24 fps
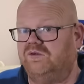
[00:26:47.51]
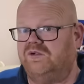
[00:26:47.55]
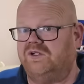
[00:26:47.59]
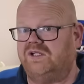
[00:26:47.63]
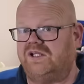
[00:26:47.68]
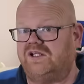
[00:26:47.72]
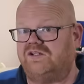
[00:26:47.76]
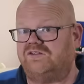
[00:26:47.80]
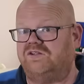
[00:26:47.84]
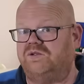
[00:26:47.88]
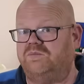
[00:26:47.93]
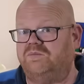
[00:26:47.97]

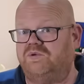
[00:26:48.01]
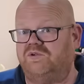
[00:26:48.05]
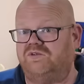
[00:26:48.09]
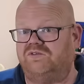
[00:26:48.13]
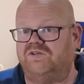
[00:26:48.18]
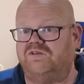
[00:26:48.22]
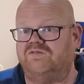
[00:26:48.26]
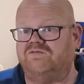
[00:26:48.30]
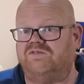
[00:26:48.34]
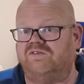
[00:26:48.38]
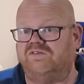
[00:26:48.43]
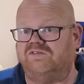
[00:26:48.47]
He'd actually booked
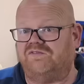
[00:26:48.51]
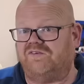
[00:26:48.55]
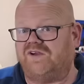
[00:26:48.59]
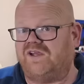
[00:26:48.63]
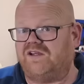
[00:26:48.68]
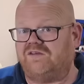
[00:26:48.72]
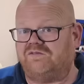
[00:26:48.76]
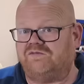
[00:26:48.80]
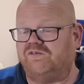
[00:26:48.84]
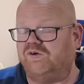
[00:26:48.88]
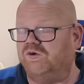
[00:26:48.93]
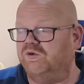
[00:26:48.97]
in for a
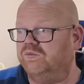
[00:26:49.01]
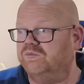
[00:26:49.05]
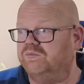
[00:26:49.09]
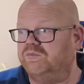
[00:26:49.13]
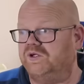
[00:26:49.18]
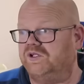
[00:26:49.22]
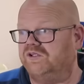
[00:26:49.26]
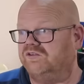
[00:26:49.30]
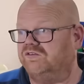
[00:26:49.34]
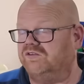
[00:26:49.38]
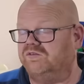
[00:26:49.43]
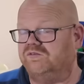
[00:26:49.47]
fan fault,
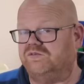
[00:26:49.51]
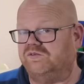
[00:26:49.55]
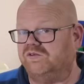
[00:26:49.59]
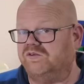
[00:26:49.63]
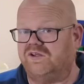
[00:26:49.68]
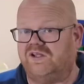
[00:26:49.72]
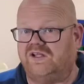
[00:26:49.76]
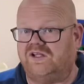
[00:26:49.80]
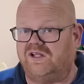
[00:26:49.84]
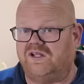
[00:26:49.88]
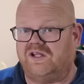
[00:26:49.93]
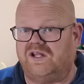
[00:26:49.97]
but he seems to
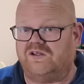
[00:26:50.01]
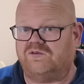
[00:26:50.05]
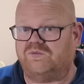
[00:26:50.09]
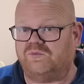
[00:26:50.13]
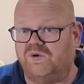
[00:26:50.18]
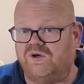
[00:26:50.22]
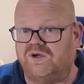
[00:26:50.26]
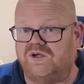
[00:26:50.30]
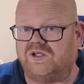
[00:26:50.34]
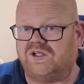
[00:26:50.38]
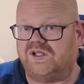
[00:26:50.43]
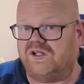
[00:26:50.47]
think that that's
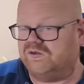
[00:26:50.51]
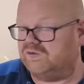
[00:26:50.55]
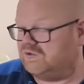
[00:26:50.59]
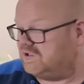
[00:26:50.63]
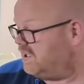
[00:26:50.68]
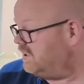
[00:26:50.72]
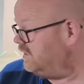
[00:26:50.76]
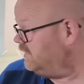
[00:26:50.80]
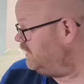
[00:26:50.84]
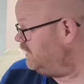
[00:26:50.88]
working okay